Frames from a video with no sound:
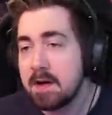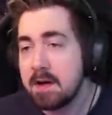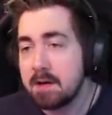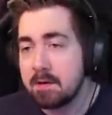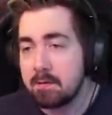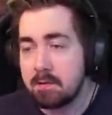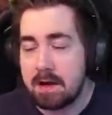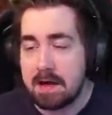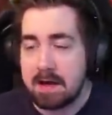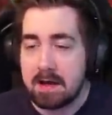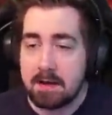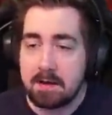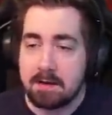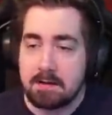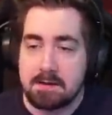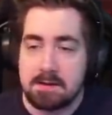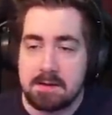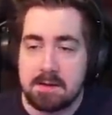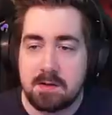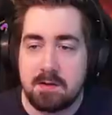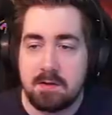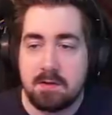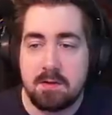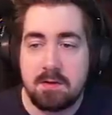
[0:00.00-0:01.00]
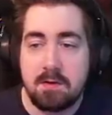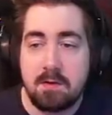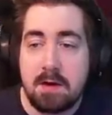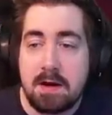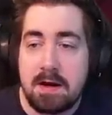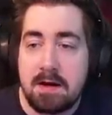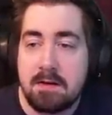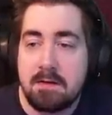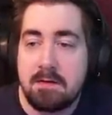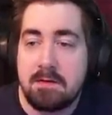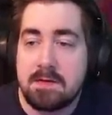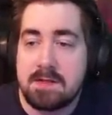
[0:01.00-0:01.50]
Right, so you
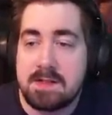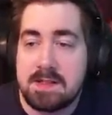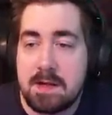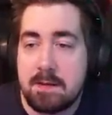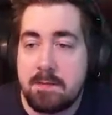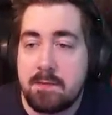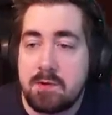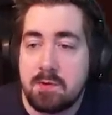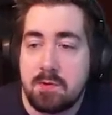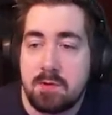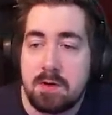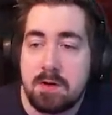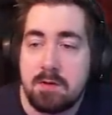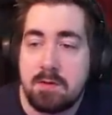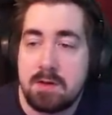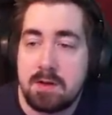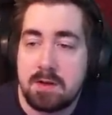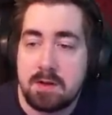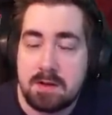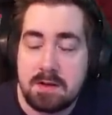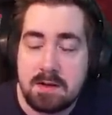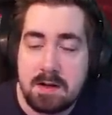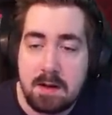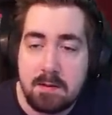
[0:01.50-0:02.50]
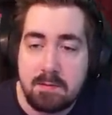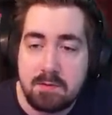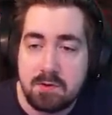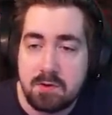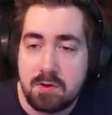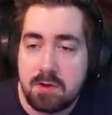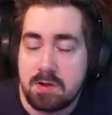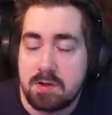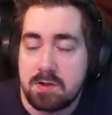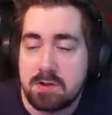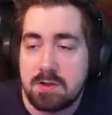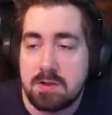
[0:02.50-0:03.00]
have Saboteur with damage
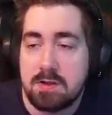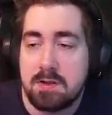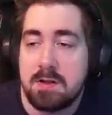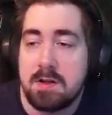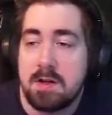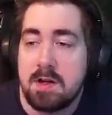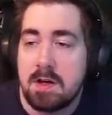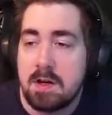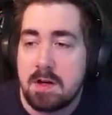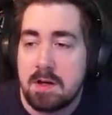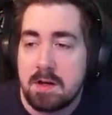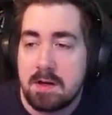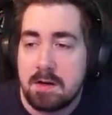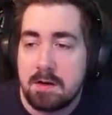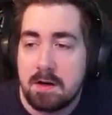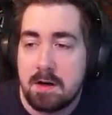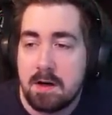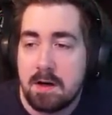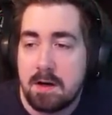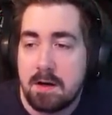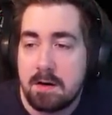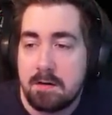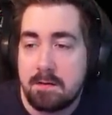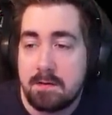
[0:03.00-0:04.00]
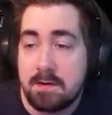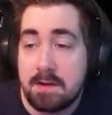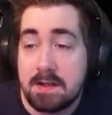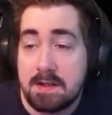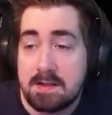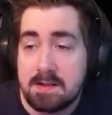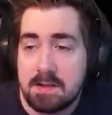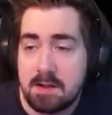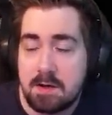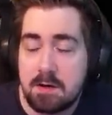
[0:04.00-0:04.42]
reduction of things that